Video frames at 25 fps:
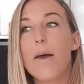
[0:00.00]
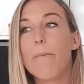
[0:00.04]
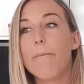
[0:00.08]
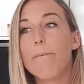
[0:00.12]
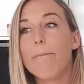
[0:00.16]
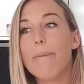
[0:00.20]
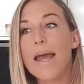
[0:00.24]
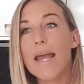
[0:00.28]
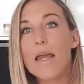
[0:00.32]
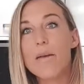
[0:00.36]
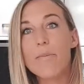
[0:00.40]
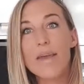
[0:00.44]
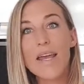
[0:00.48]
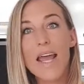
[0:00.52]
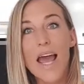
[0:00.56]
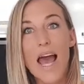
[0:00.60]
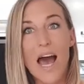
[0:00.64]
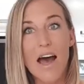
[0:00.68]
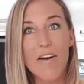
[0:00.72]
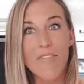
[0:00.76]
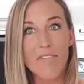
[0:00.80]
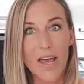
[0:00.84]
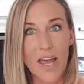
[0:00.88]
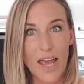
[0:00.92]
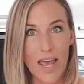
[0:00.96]
maybe
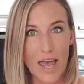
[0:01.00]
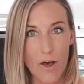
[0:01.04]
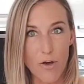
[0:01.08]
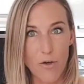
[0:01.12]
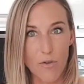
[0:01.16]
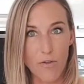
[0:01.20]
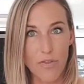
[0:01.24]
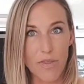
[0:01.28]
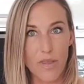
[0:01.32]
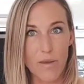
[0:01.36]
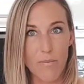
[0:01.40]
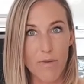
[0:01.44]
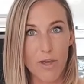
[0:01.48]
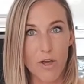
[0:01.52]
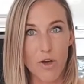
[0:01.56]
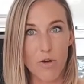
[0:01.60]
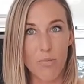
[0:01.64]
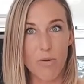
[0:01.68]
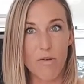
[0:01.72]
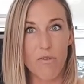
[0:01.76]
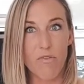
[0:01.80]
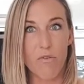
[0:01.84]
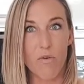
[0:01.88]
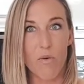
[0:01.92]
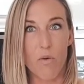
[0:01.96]
have a healthy meal
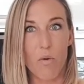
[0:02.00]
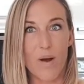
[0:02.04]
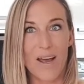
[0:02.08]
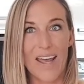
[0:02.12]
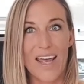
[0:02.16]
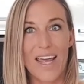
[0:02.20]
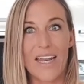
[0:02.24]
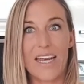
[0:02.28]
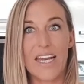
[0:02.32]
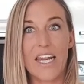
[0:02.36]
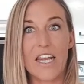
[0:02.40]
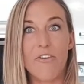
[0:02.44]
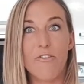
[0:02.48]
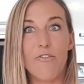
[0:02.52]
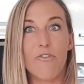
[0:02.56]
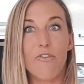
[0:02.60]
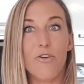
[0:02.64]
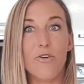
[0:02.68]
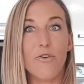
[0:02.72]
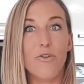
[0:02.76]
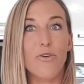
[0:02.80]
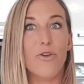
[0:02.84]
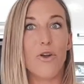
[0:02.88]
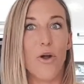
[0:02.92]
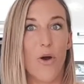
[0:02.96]
beforehand if
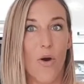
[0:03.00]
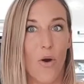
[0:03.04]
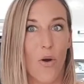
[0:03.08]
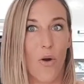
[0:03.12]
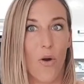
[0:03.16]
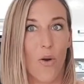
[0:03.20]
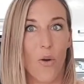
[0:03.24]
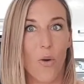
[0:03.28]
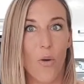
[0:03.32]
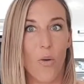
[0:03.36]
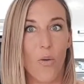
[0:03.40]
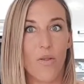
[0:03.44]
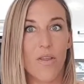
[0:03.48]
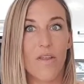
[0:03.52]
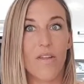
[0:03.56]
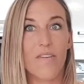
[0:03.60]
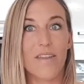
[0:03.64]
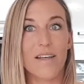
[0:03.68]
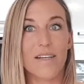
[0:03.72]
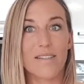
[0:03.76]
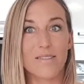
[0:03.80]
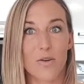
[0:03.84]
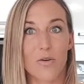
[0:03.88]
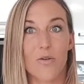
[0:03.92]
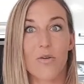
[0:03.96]
you know that
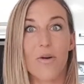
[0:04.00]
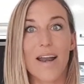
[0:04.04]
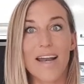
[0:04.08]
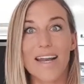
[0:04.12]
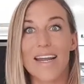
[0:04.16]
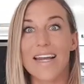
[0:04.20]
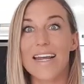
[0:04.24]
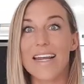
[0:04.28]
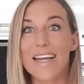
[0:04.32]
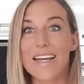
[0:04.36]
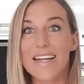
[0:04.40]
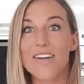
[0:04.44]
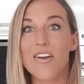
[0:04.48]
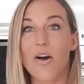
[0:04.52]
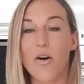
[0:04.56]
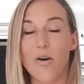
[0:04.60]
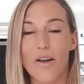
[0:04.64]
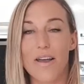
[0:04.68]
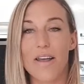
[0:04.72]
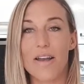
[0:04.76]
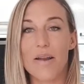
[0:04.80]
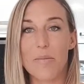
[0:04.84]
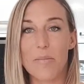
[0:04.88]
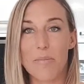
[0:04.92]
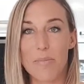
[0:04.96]
there's already not
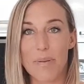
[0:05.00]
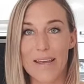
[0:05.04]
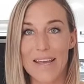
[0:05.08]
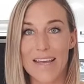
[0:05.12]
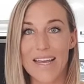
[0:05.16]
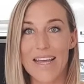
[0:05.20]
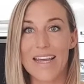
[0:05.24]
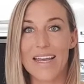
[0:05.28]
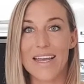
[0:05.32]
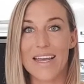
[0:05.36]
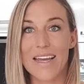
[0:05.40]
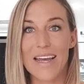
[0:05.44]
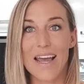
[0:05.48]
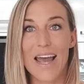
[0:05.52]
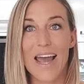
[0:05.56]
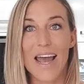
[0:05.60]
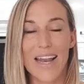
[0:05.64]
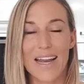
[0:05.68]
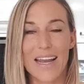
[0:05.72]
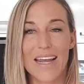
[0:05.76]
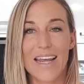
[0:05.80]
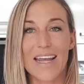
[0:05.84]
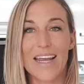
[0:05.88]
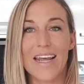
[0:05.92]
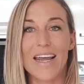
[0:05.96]
going to be
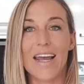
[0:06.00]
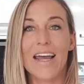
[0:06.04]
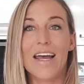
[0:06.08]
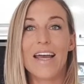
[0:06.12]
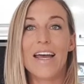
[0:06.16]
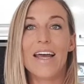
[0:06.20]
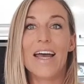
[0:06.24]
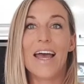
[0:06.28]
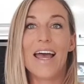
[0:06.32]
any